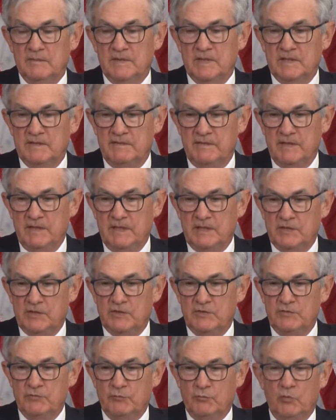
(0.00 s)
the
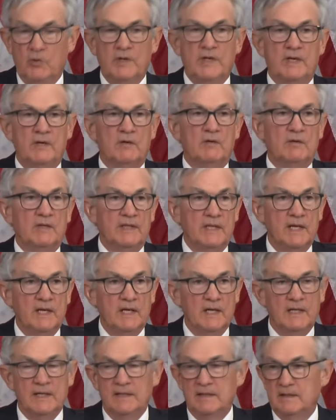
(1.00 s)
extraordinarily
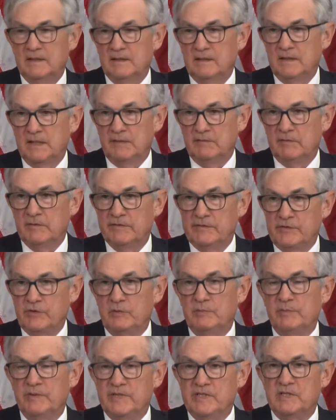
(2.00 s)
high level of
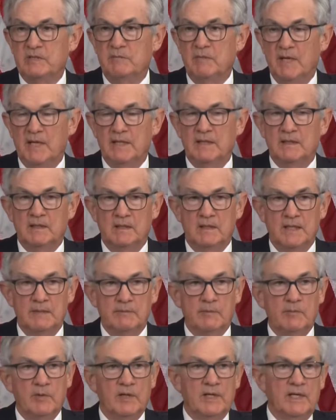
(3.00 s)
surplus demand in the
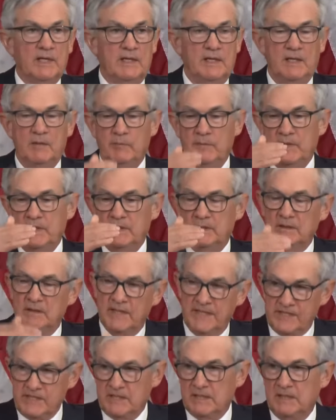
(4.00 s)
labor market can be
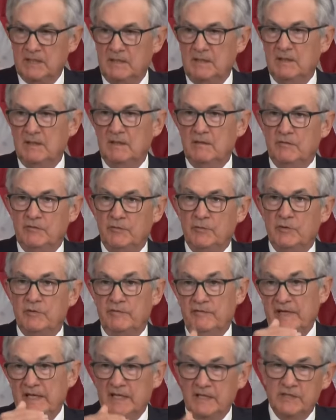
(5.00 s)
lessened through
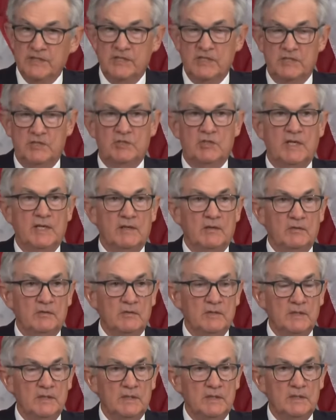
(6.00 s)
the vacancies
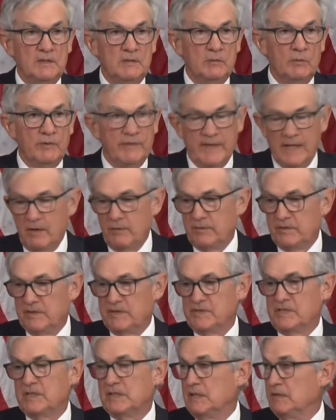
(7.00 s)
channel without
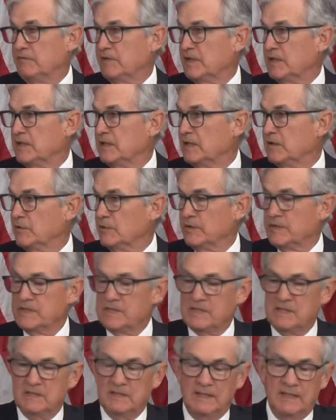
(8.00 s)
a significant
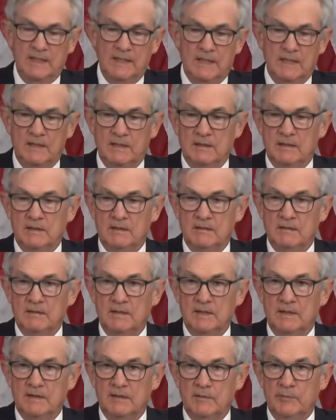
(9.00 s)
increase in
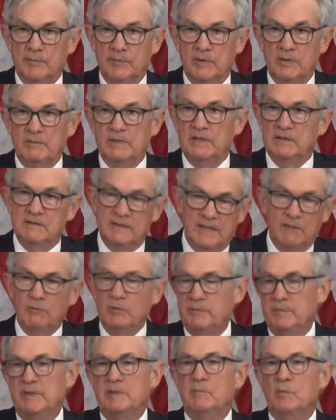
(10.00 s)
unemployment. That
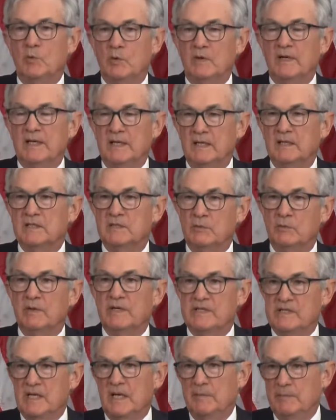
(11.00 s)
would be more akin to
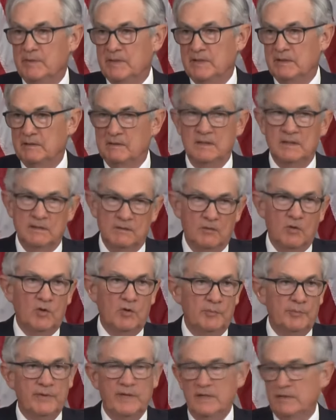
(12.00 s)
what has happened in
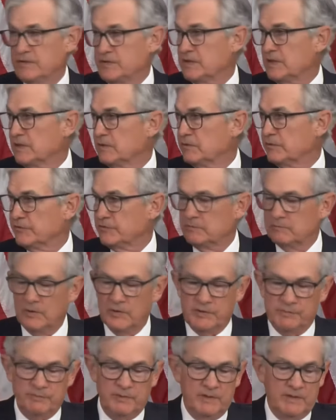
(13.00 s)
all prior cycles or
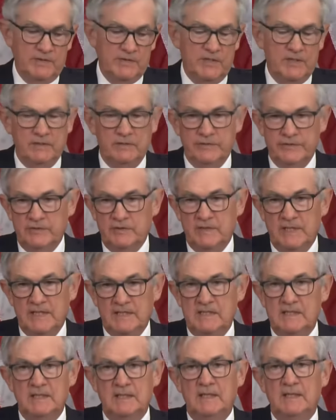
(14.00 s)
most prior cycles. So
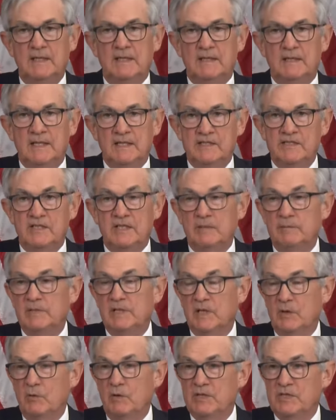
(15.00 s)
that's going to
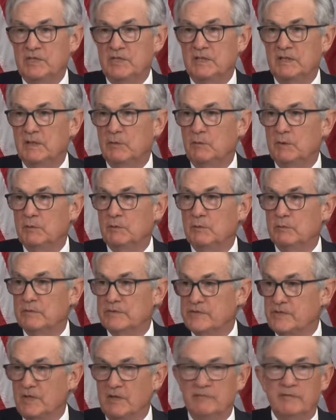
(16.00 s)
be a question that we will
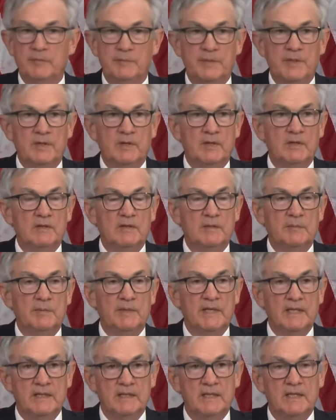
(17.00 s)
resolve empirically.
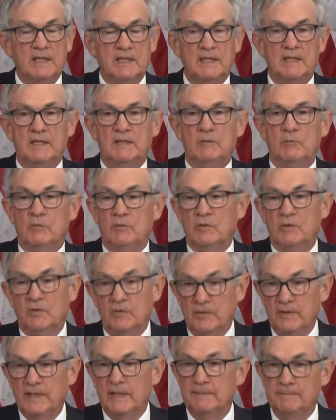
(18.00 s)
But I think we're
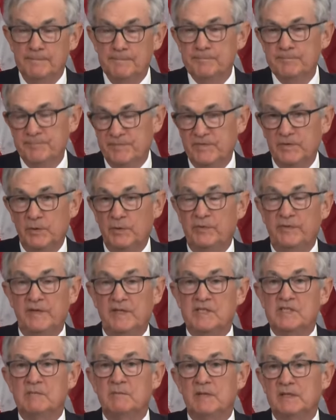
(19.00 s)
learning new
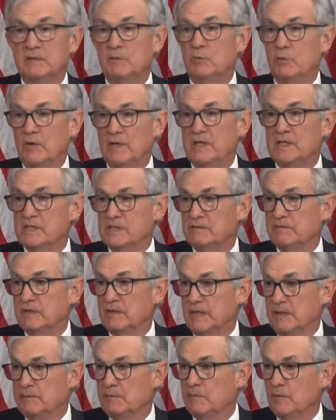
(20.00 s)
things about the workings of the
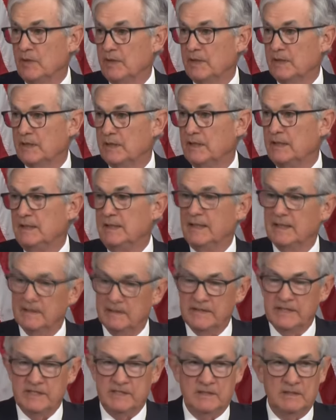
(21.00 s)
labor market,
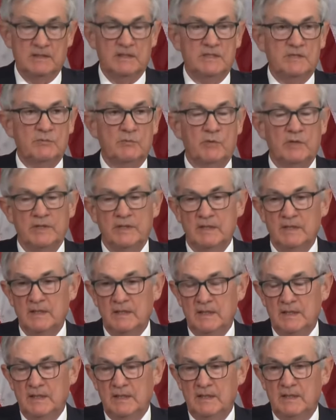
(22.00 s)
at least in this one
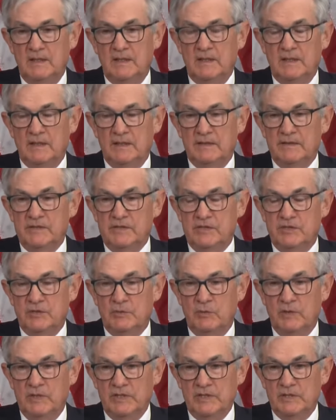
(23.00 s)

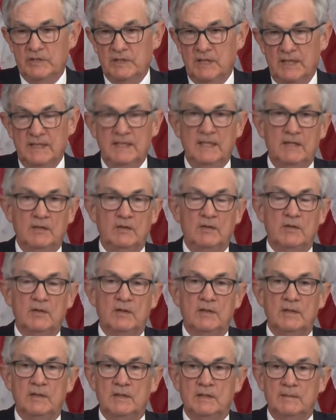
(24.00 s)
situation. I think
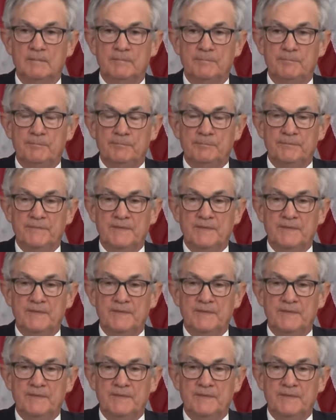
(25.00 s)
on